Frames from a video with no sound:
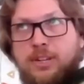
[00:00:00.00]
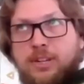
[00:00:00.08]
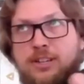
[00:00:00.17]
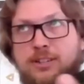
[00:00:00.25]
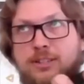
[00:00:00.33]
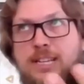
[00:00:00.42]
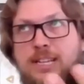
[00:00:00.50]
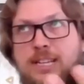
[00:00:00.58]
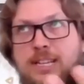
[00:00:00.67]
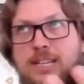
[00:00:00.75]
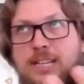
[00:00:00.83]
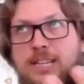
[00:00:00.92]

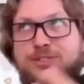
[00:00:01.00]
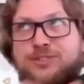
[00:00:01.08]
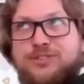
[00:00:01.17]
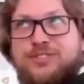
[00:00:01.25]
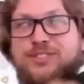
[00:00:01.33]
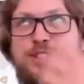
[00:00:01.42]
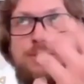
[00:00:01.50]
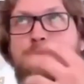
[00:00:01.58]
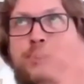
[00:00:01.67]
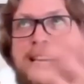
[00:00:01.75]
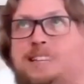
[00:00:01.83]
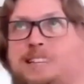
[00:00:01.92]
unless
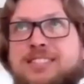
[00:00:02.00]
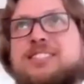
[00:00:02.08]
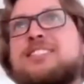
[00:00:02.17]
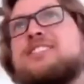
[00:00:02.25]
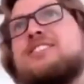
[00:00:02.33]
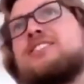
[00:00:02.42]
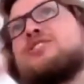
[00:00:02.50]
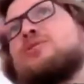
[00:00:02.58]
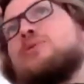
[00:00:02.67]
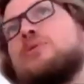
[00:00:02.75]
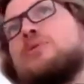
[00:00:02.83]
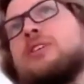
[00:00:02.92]
someone else is
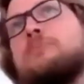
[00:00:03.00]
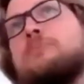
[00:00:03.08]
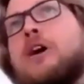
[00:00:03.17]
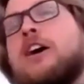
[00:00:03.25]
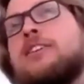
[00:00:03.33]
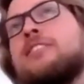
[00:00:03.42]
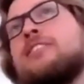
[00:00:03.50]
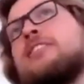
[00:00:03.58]
doing a part,